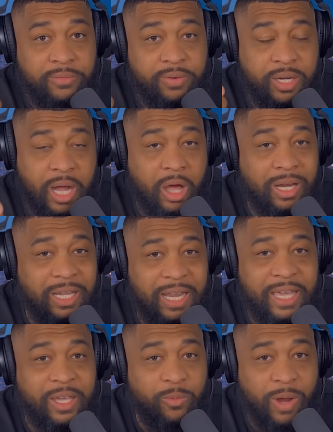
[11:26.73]
for
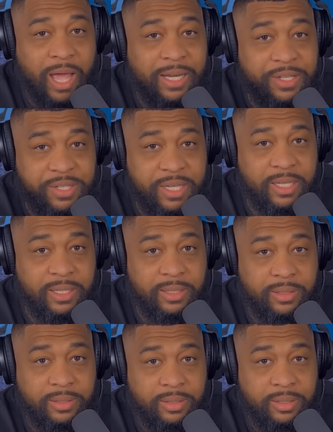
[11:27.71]
calling Laken Riley's
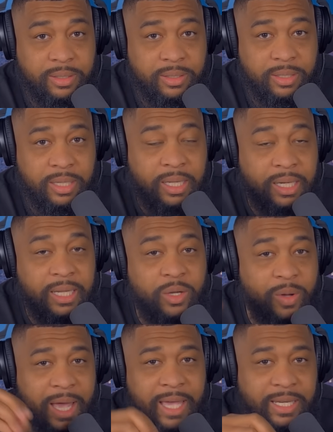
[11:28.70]
killer an
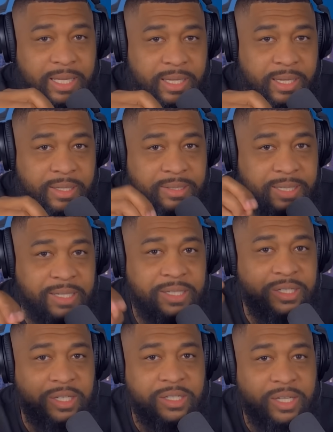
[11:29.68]
illegal alien and
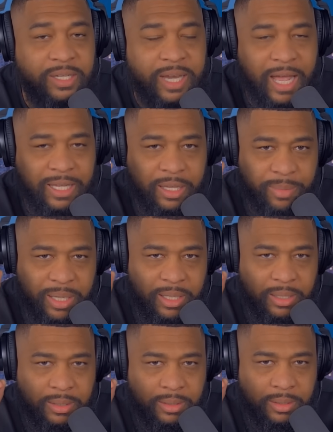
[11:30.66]
says he's just
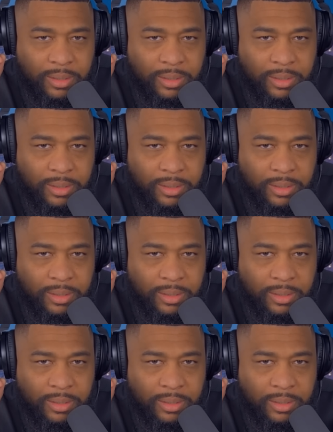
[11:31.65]
undocumented.